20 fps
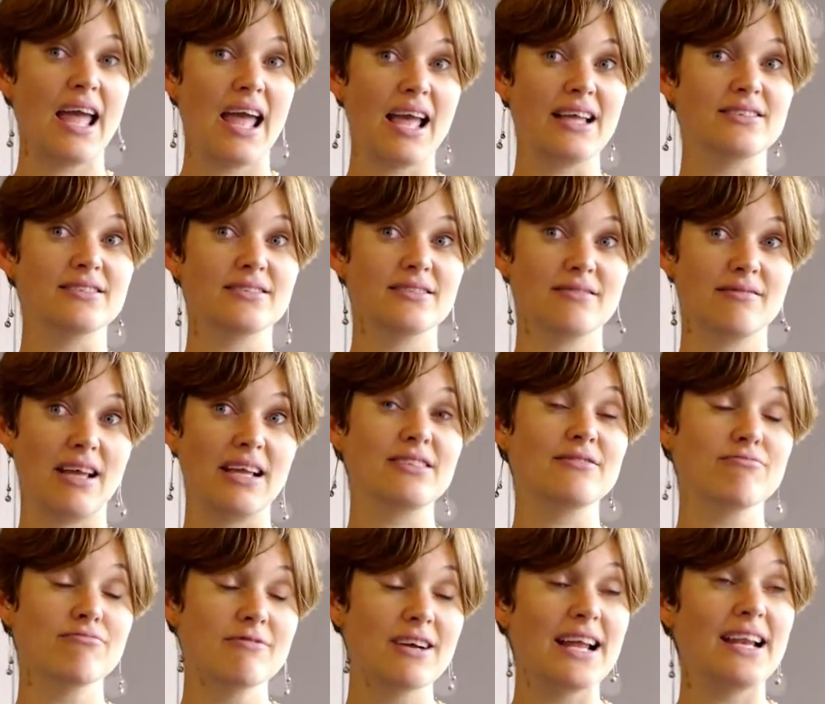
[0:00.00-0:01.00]
it's
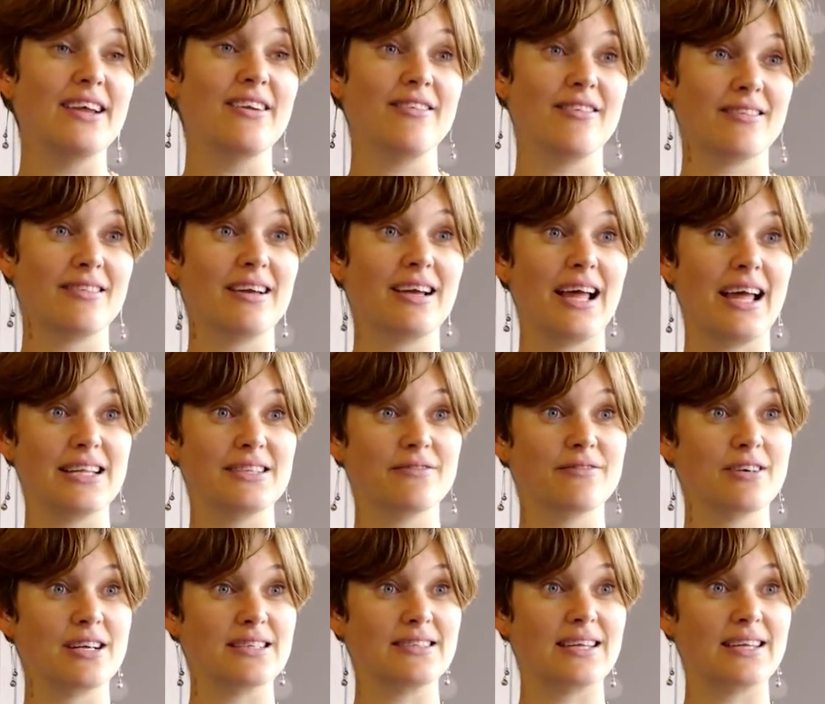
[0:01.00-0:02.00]
really not the case for us